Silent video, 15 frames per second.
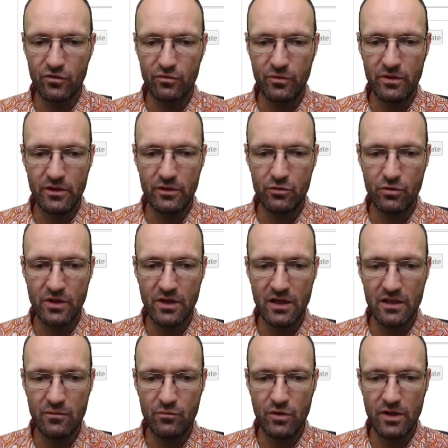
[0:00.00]
we need to
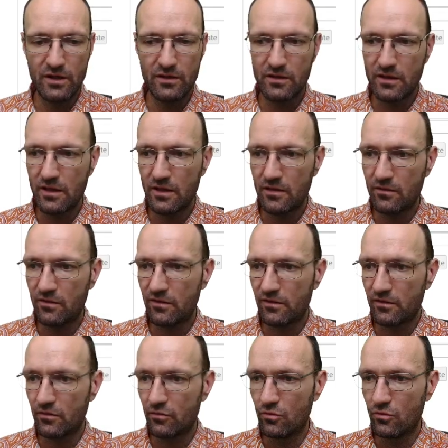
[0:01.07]
calibrate again.
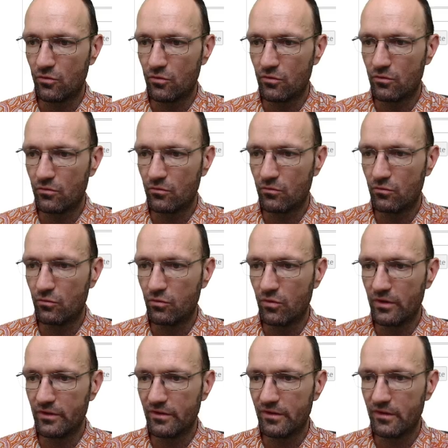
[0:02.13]
So
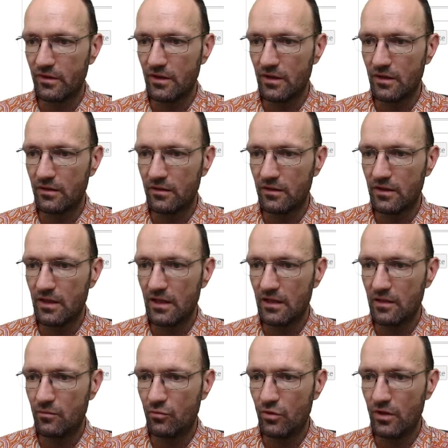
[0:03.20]
once again,
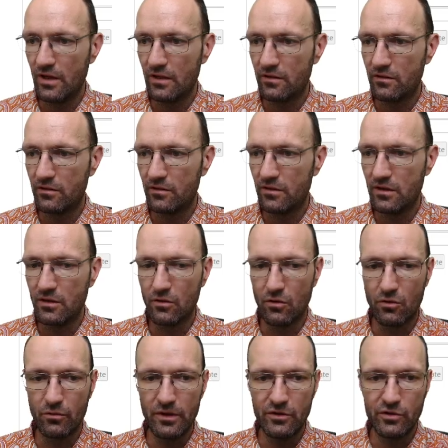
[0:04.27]
calibrate the
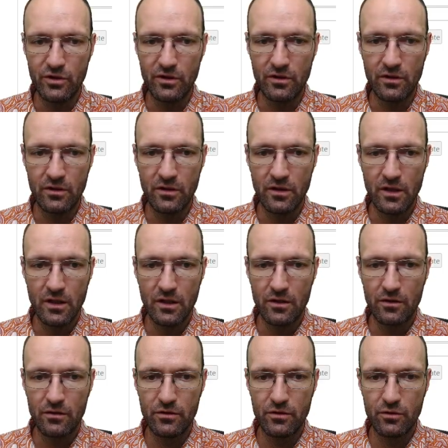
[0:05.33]
origin,
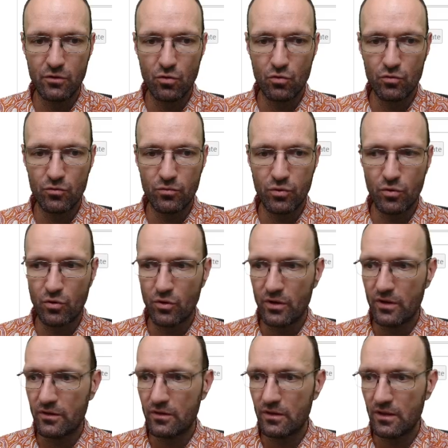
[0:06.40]
the known
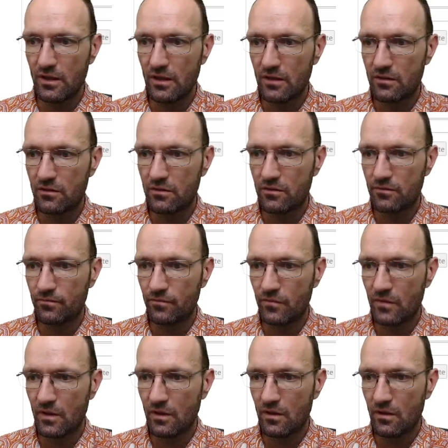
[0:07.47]
point at
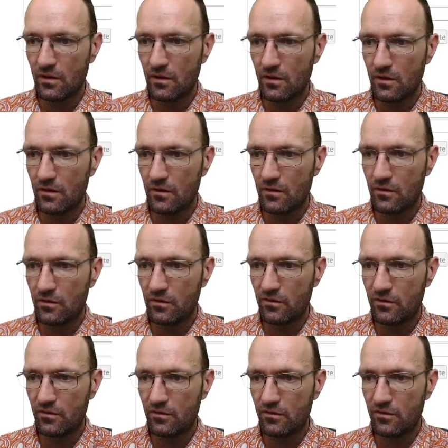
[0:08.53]

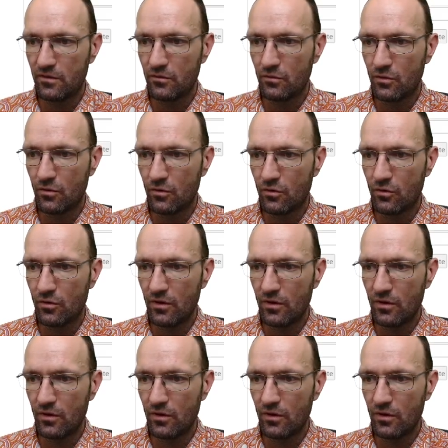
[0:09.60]
0